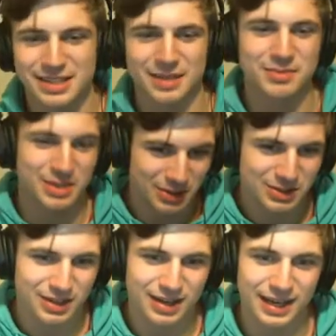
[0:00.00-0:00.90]
I'm so
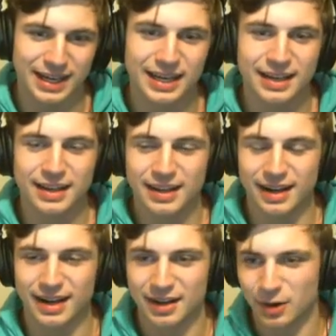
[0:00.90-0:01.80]
sorry.
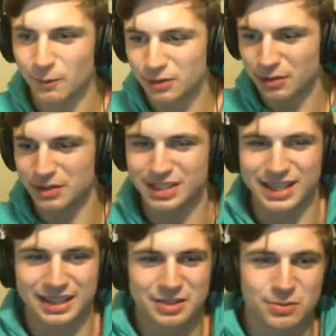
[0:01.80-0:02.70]
Hopefully we'll just
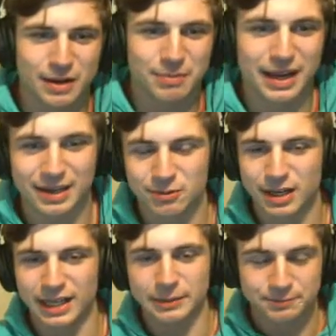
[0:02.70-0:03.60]
get this right back and
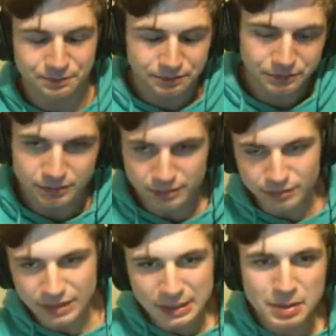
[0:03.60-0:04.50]
running.
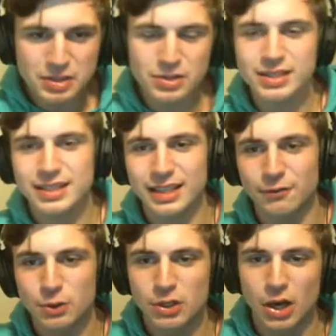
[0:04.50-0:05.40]
As you can see,
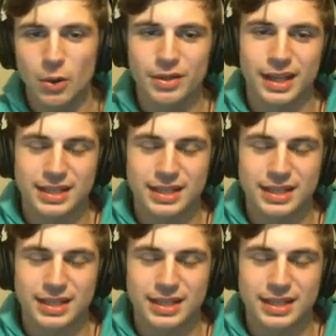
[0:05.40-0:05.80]
if you go on that